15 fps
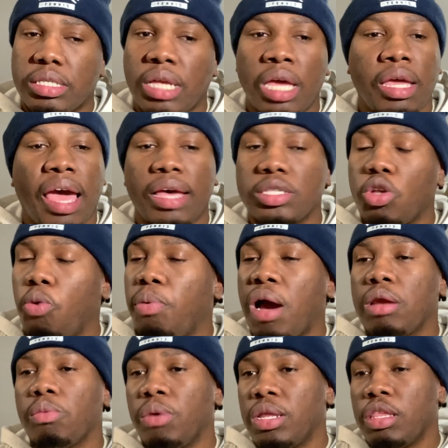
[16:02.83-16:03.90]
State has no
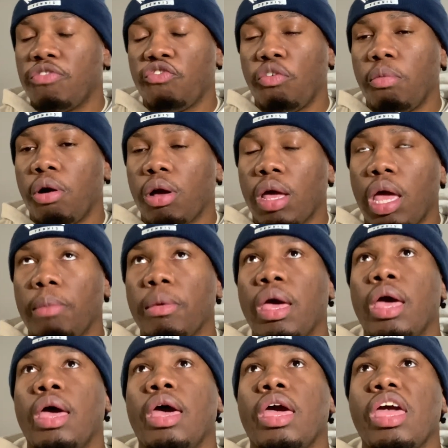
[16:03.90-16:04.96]
problem winning this football game.
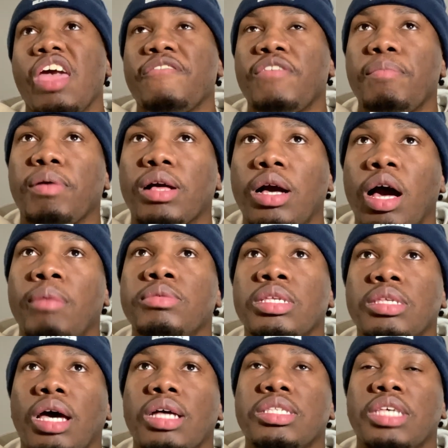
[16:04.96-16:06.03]
If it
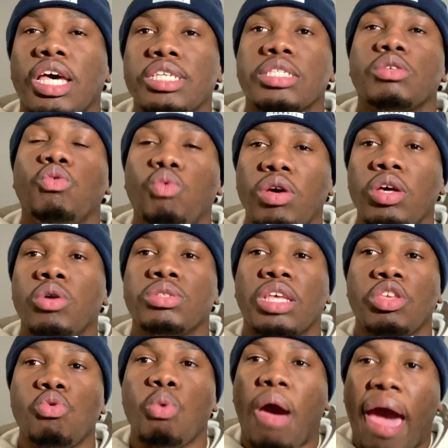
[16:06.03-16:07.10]
becomes a test of wills
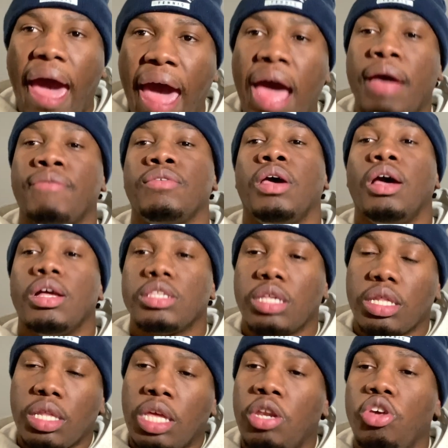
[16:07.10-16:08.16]
and you have
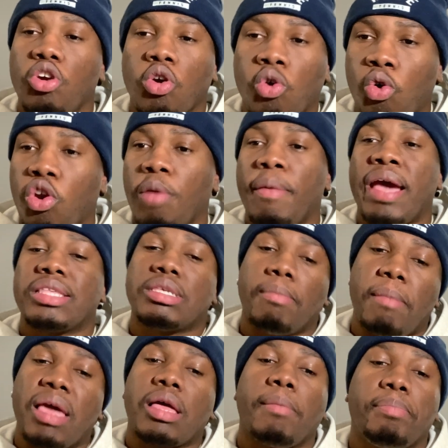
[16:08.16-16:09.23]
to lean on your quarterback to
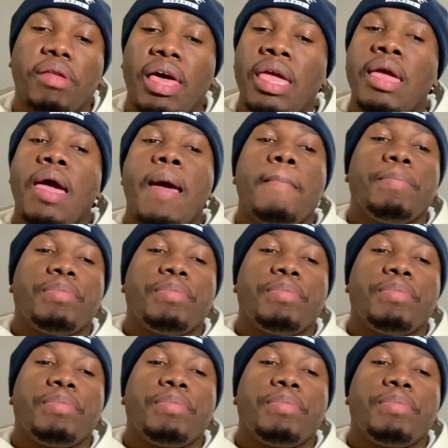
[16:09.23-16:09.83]
make a play,